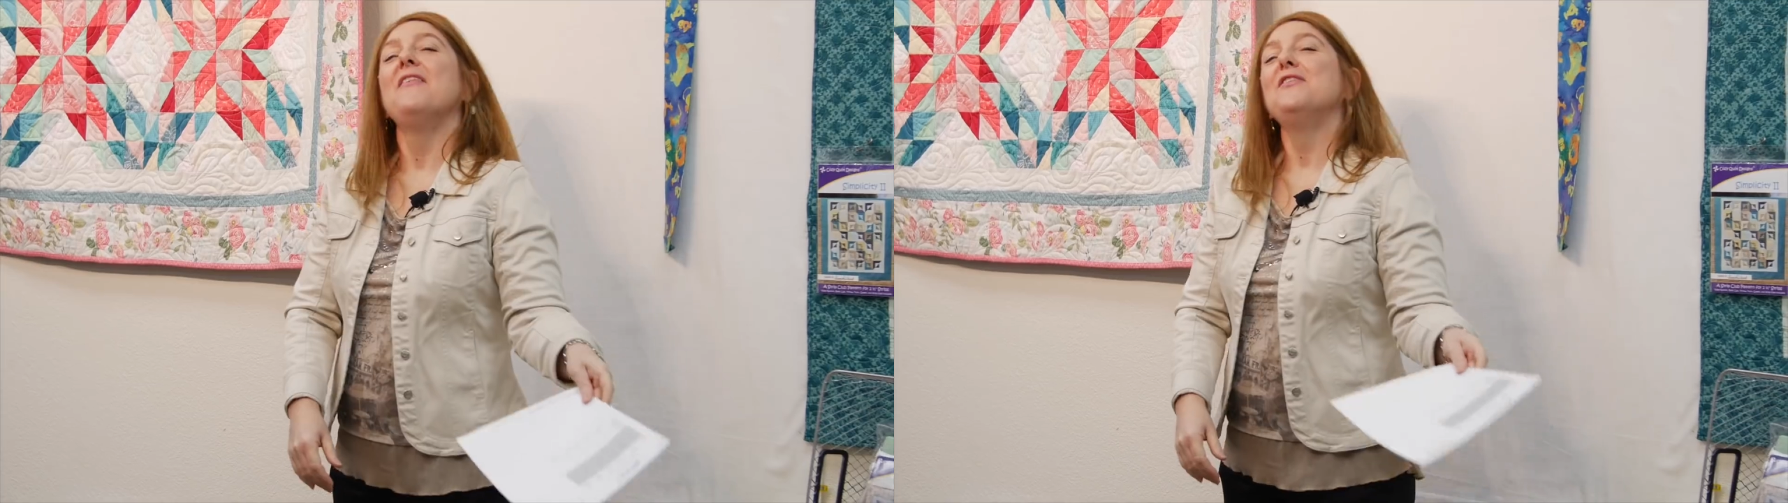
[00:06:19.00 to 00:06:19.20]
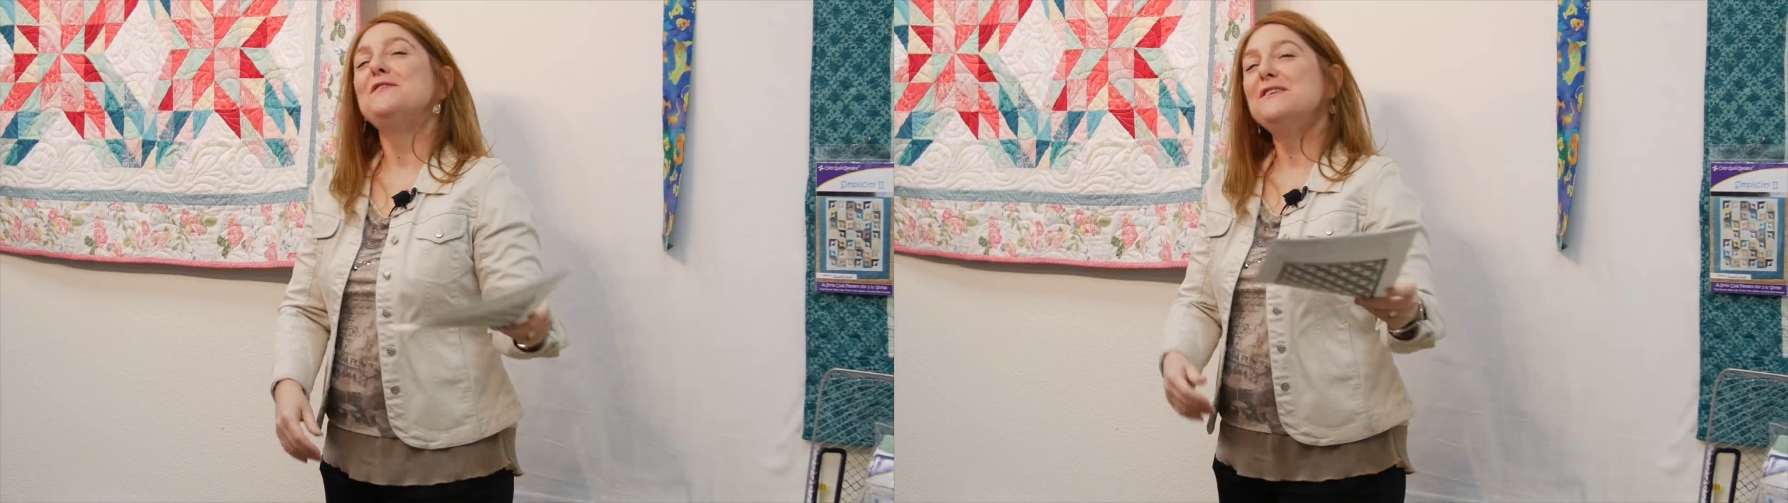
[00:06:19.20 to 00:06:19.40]

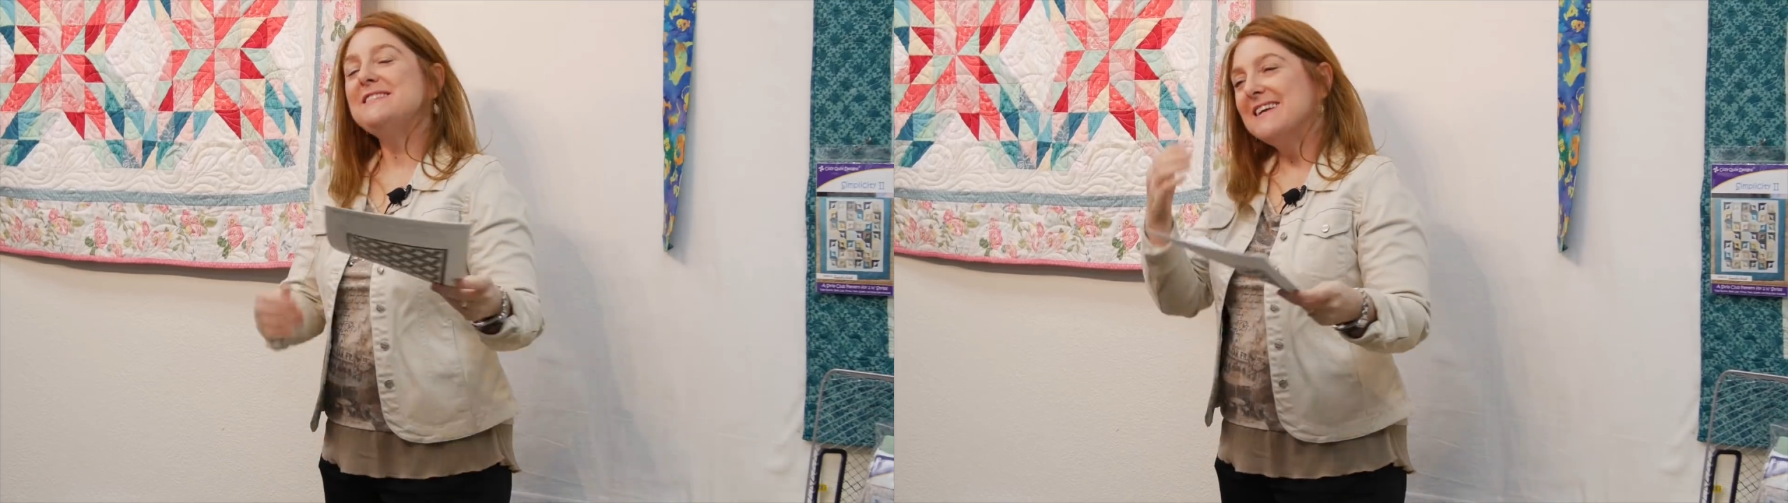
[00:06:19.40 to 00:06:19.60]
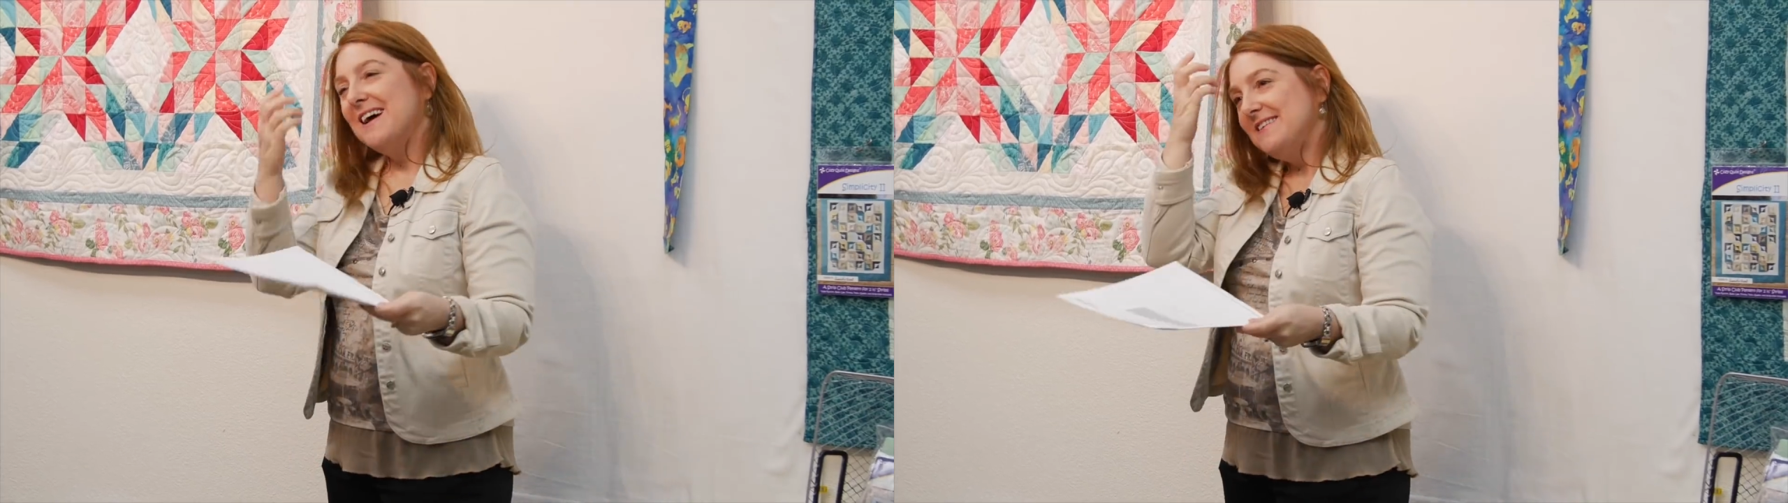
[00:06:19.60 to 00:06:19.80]
The first
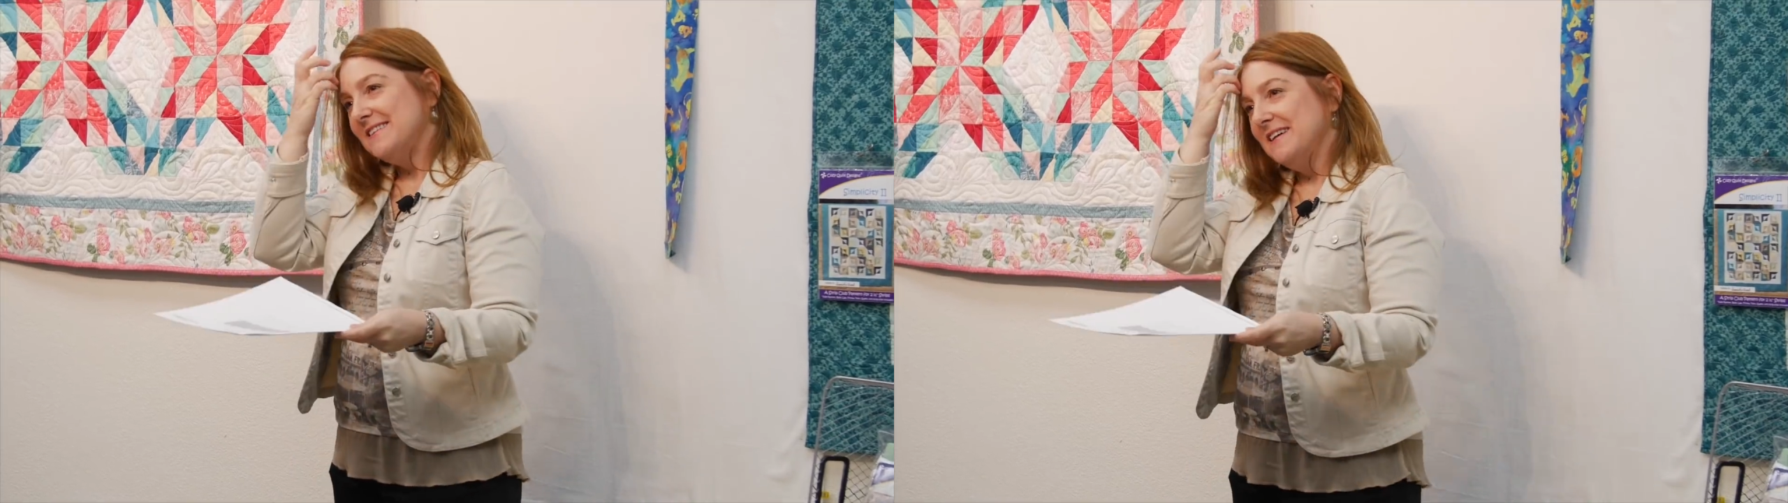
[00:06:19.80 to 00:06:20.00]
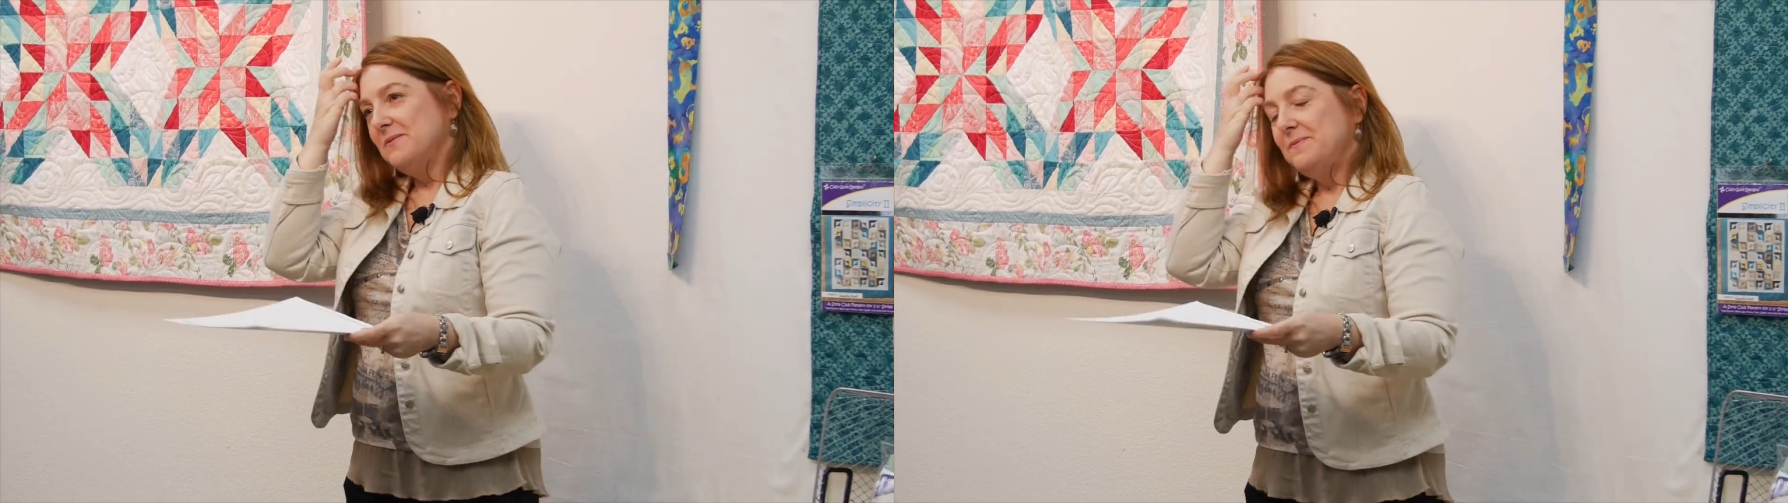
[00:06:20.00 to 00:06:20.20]
thing I
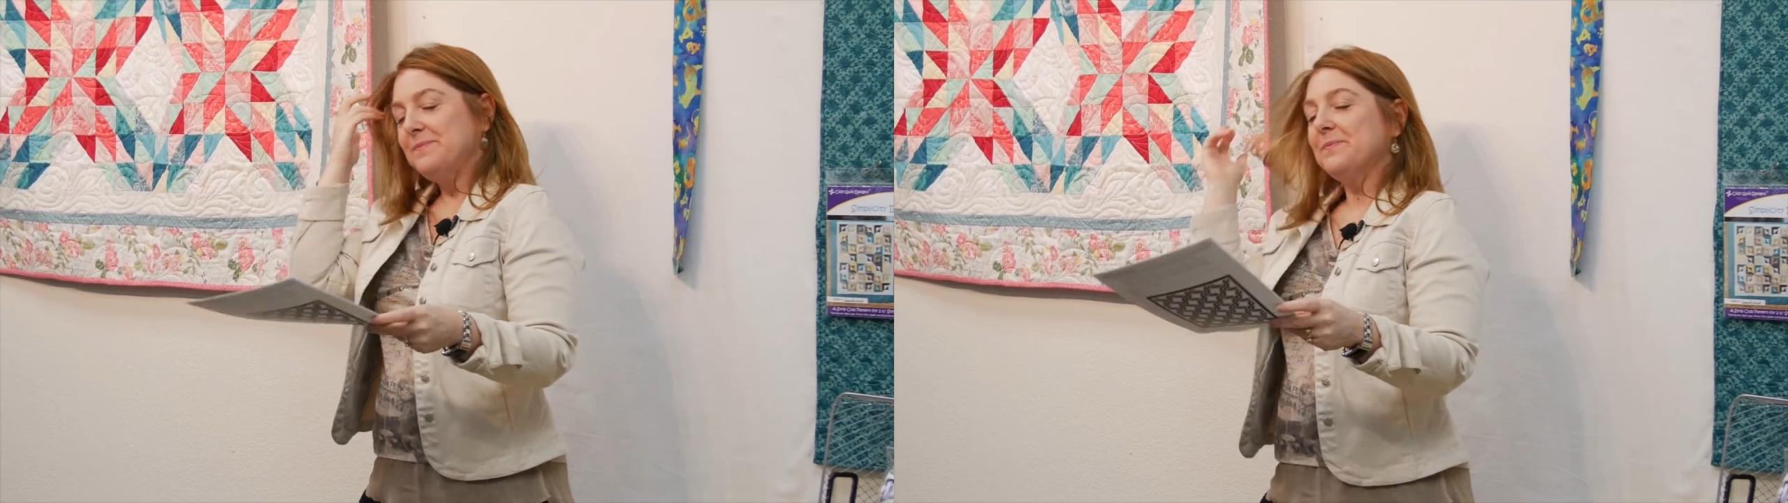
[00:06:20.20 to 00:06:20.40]
did,